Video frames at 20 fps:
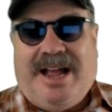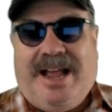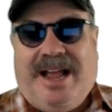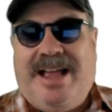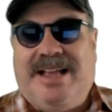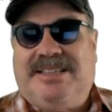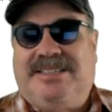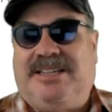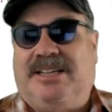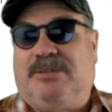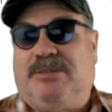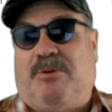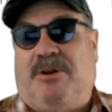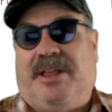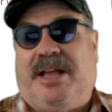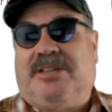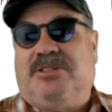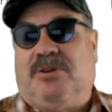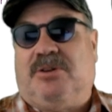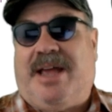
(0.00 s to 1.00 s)
and says, "Well,
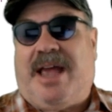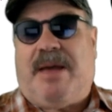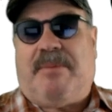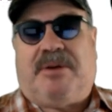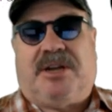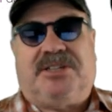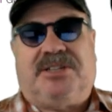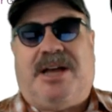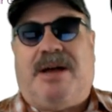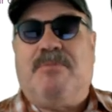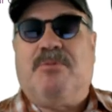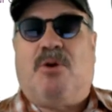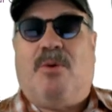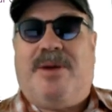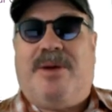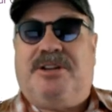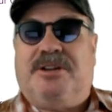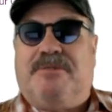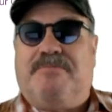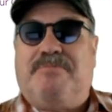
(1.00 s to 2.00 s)
that's okay because I'm
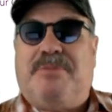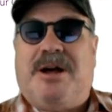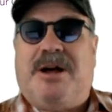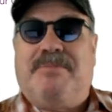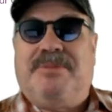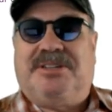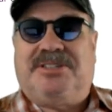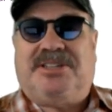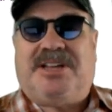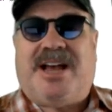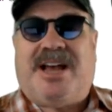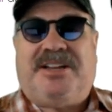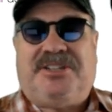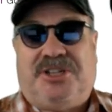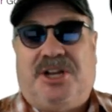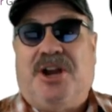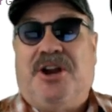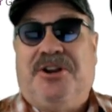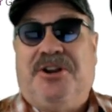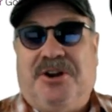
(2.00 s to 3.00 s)
going to publicize
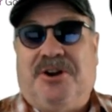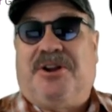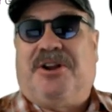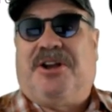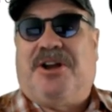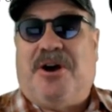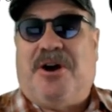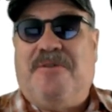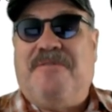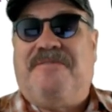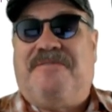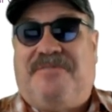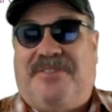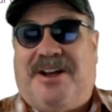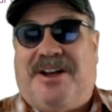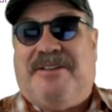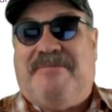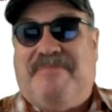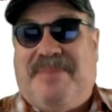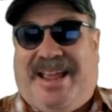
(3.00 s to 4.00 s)
your
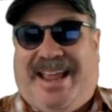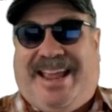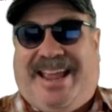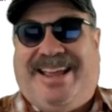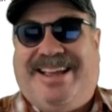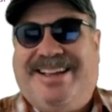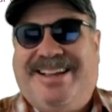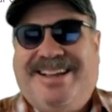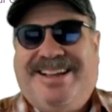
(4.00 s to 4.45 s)
GoFundMe."